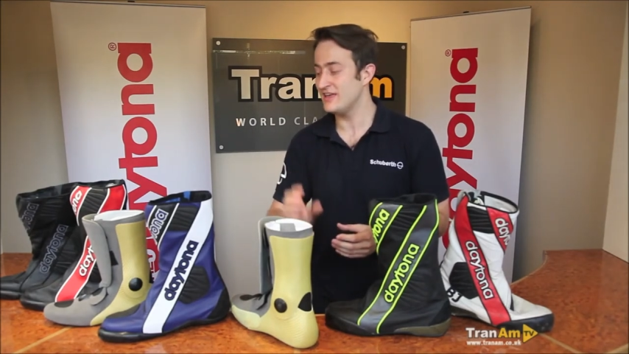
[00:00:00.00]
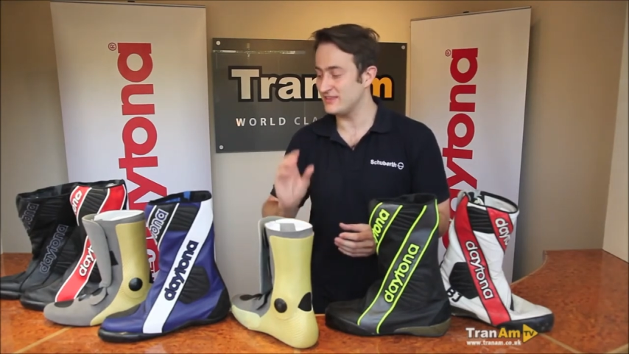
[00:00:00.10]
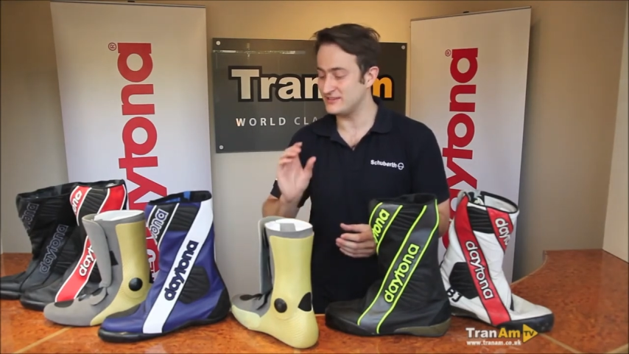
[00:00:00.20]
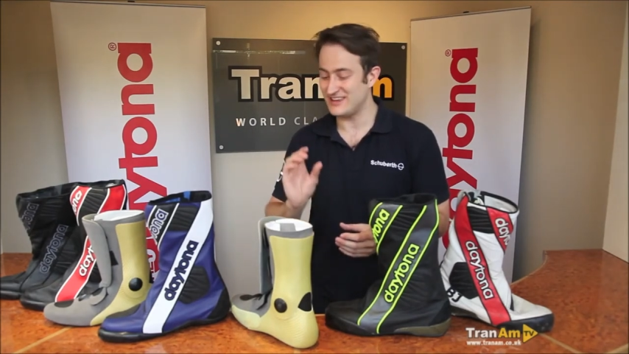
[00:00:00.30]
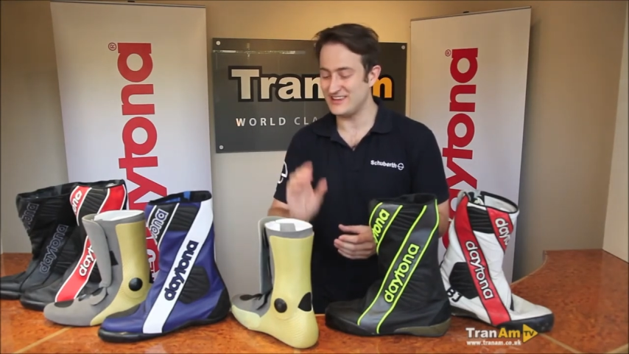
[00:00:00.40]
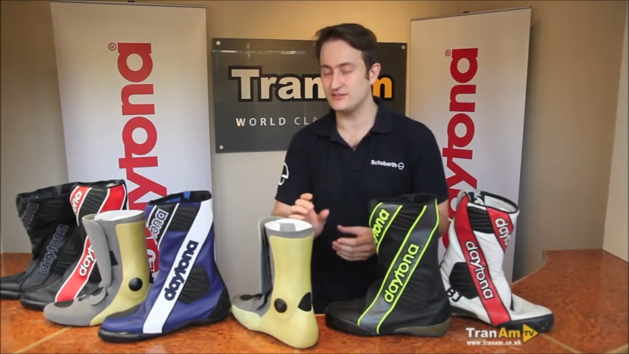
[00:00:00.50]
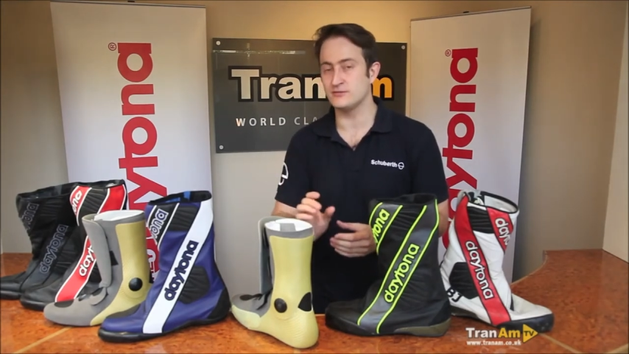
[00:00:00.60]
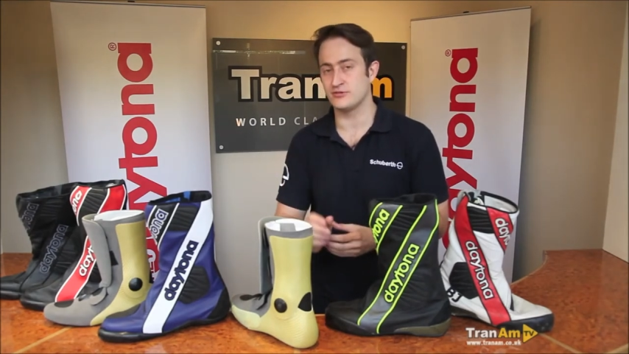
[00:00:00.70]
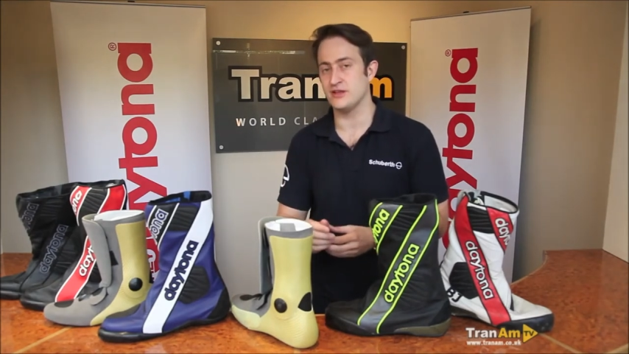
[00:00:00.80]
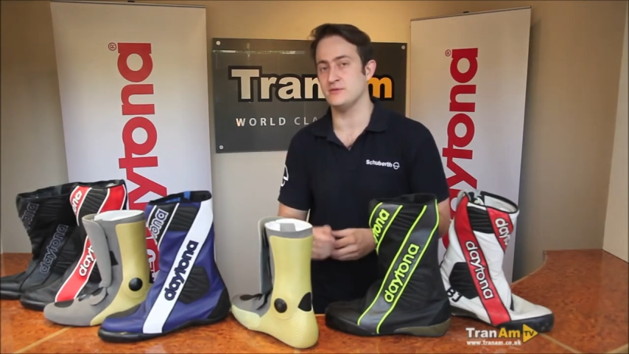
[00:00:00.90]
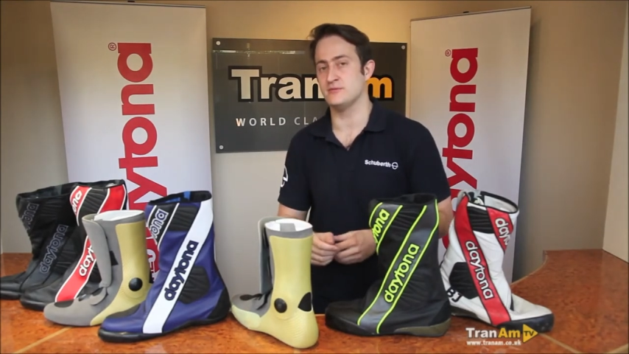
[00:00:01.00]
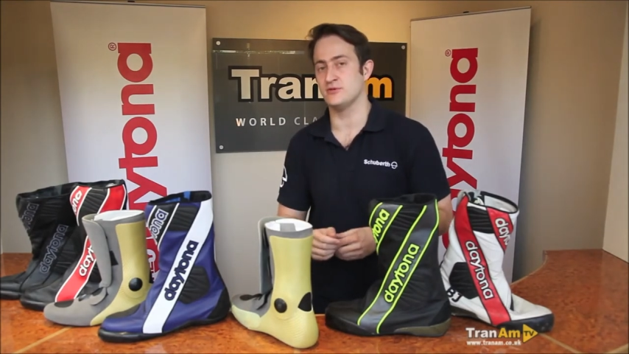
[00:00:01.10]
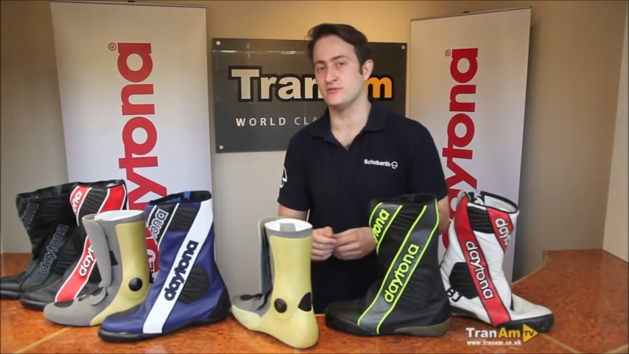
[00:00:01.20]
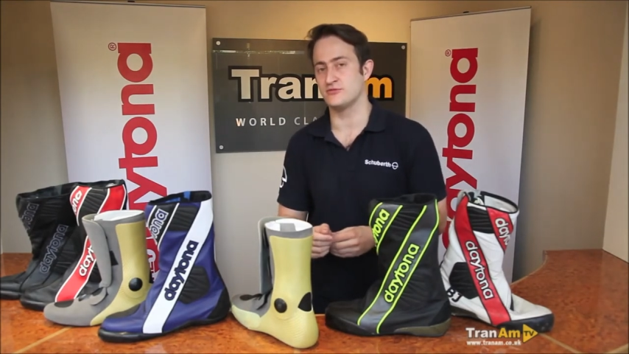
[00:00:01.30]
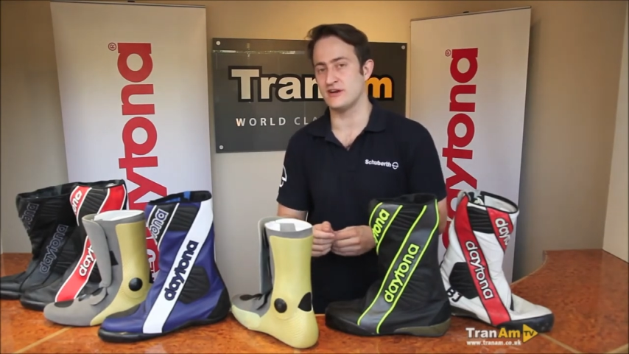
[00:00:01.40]
This is the premium
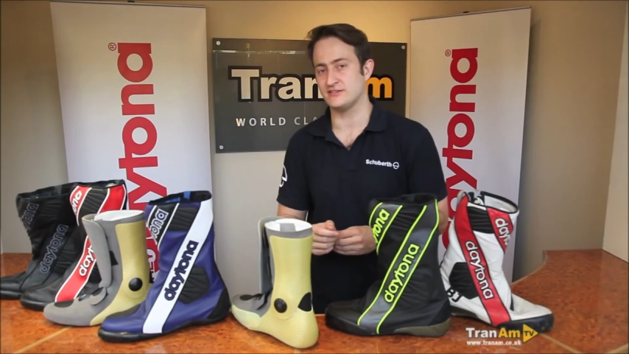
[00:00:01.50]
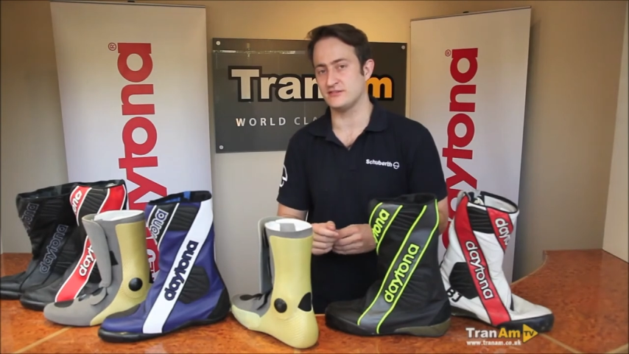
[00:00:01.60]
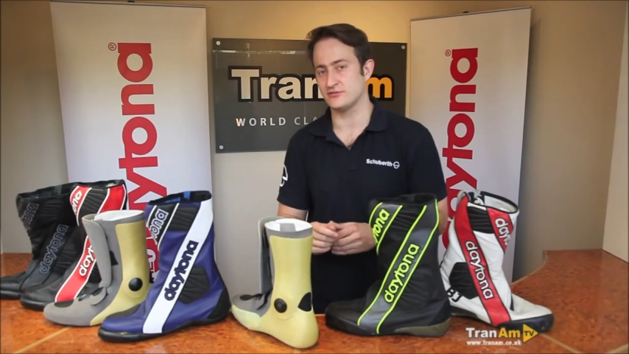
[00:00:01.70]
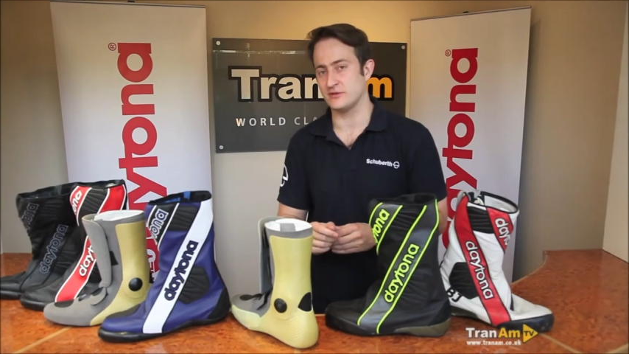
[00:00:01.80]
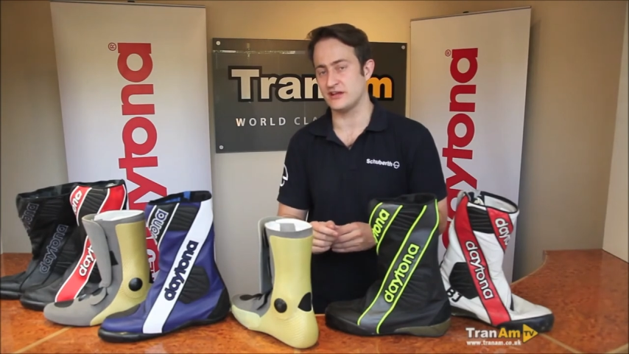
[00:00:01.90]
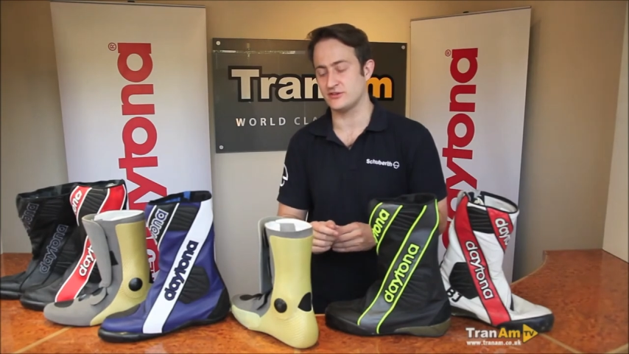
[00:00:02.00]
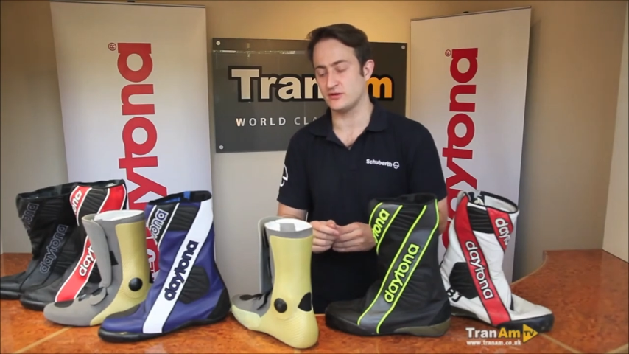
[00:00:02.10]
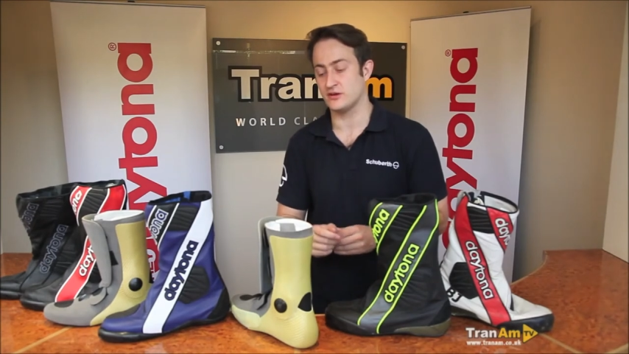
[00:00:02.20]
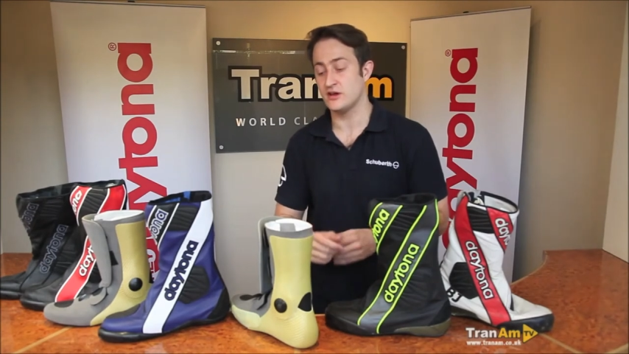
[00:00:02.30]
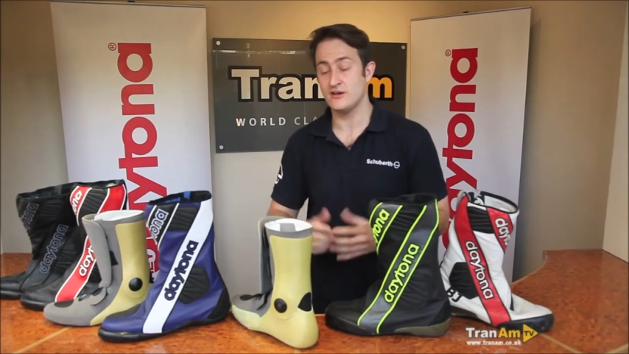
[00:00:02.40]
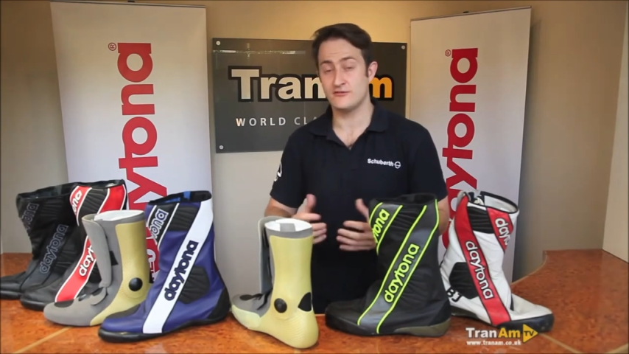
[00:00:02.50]
boot for racing from Daytona.